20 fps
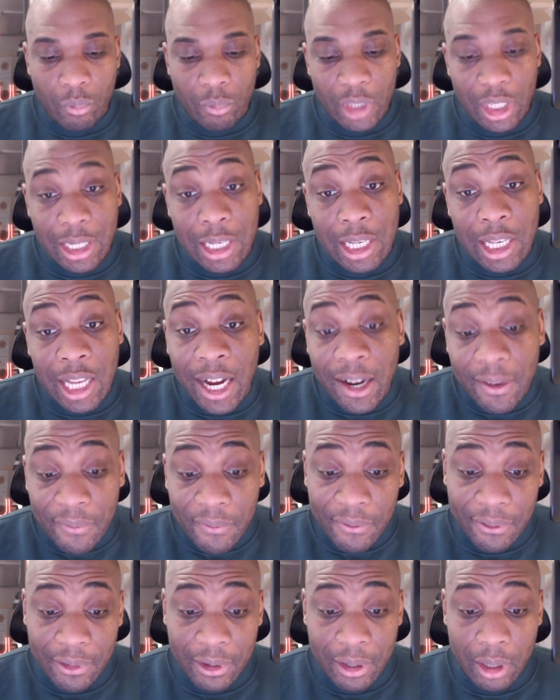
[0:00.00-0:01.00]

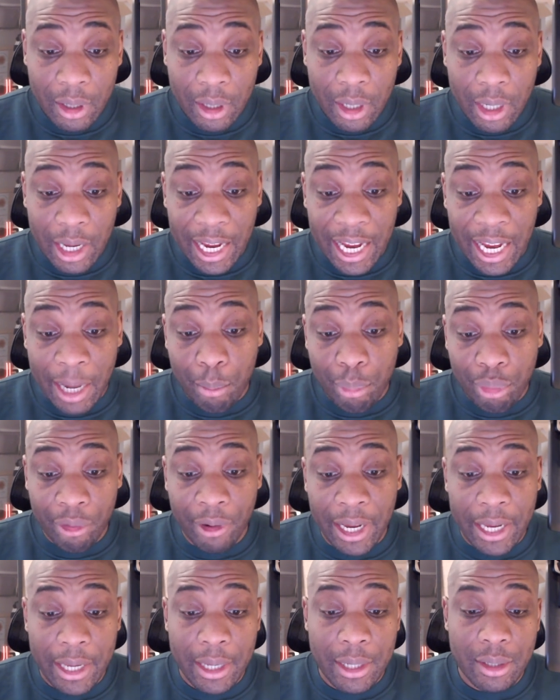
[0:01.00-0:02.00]
love, and
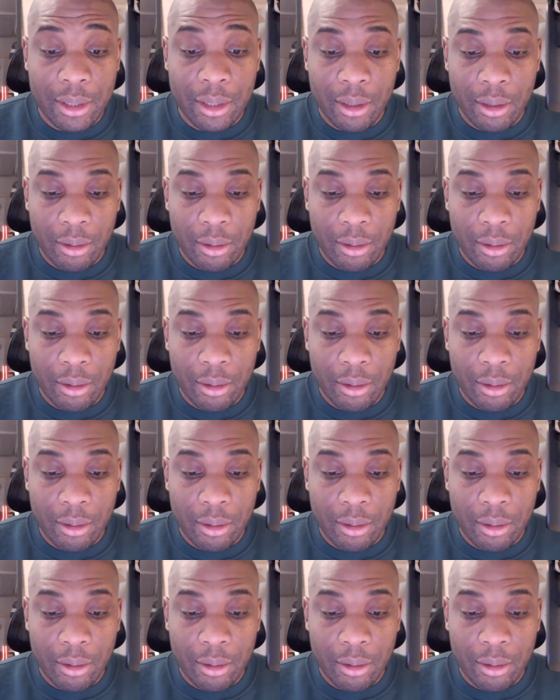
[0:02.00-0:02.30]
praise.